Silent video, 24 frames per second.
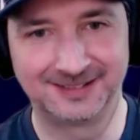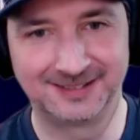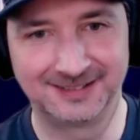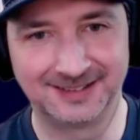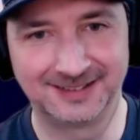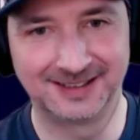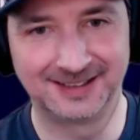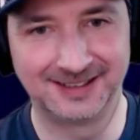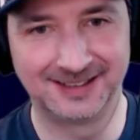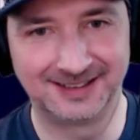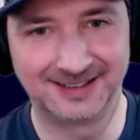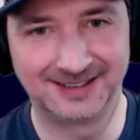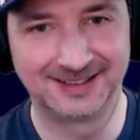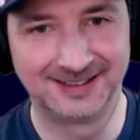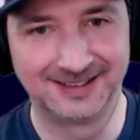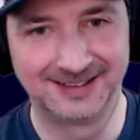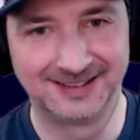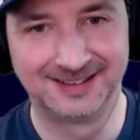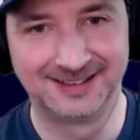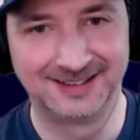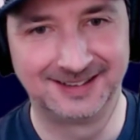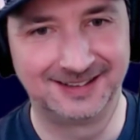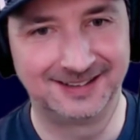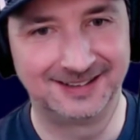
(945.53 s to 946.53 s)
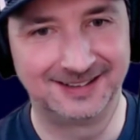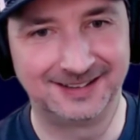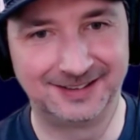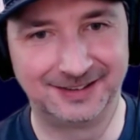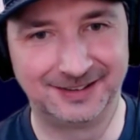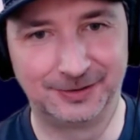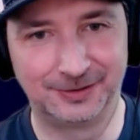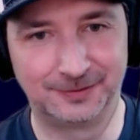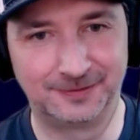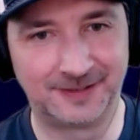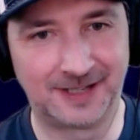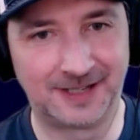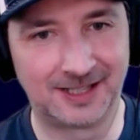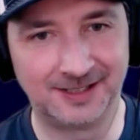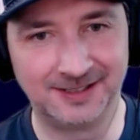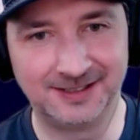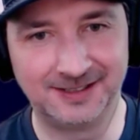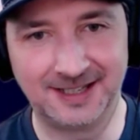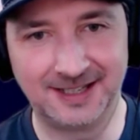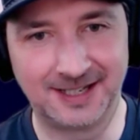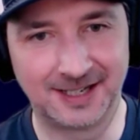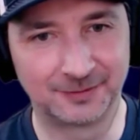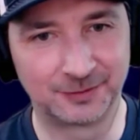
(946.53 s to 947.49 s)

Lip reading: Like, validate